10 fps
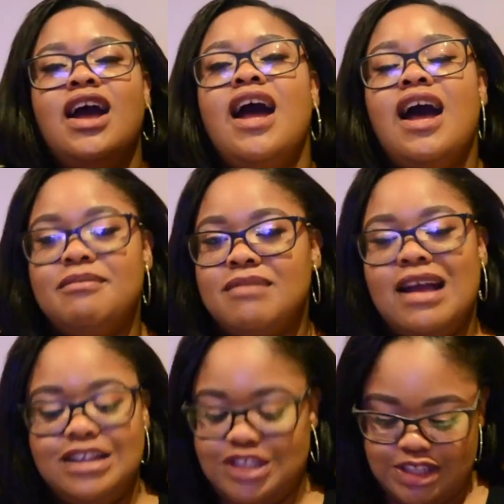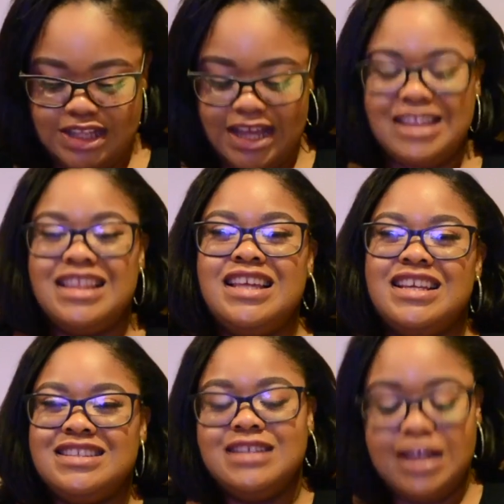I just like the
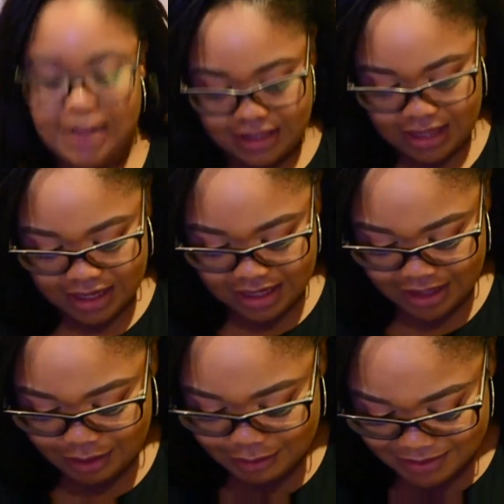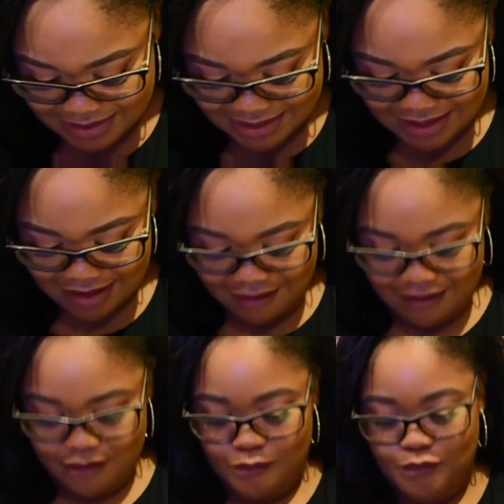aesthetic that it gives.
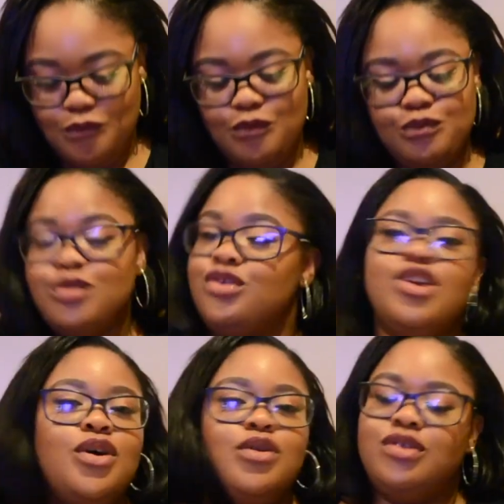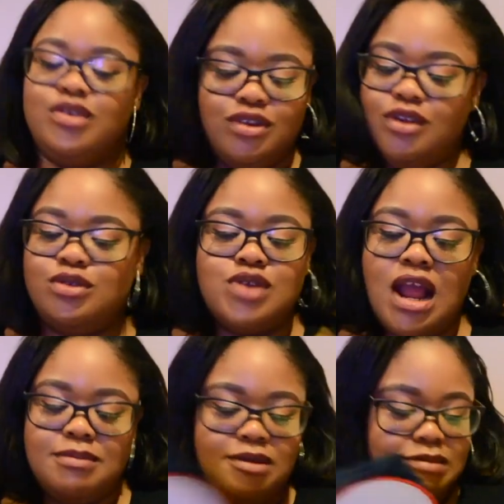Don't
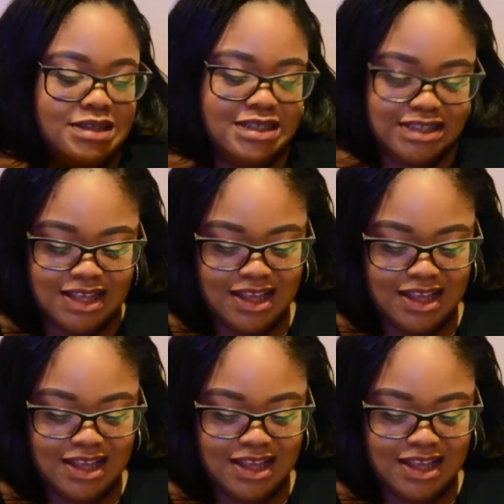drag me, please.